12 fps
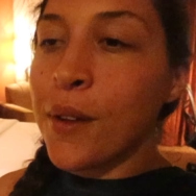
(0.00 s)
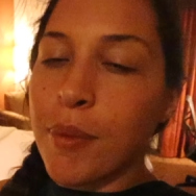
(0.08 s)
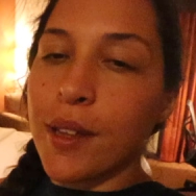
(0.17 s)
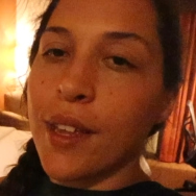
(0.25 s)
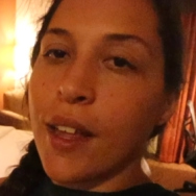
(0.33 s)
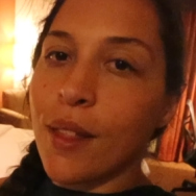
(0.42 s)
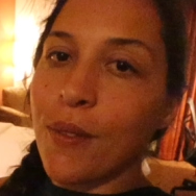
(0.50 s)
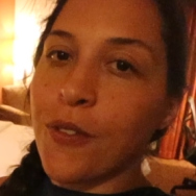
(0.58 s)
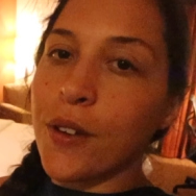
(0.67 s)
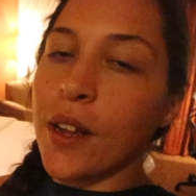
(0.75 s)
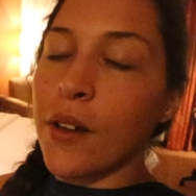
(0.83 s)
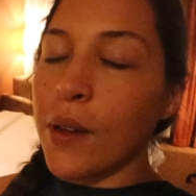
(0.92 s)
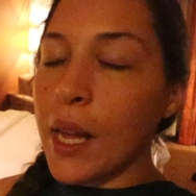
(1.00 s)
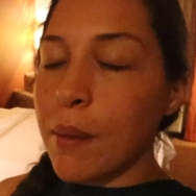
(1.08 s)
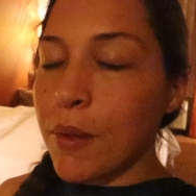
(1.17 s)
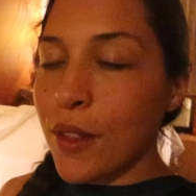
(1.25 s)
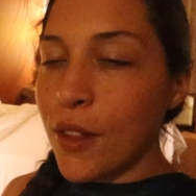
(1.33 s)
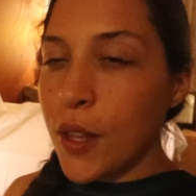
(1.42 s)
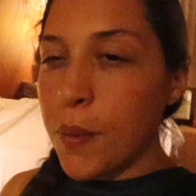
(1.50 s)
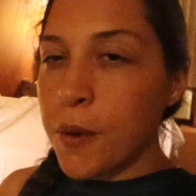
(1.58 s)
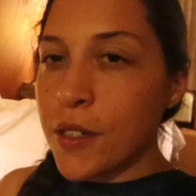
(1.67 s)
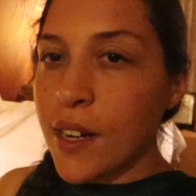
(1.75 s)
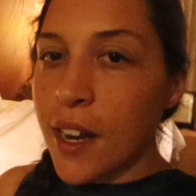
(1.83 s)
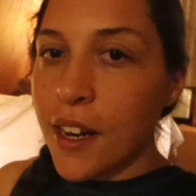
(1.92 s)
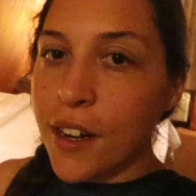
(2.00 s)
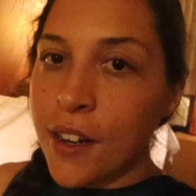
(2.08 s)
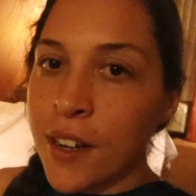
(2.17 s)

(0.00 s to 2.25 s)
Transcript: But yes, for now, I'm super tired.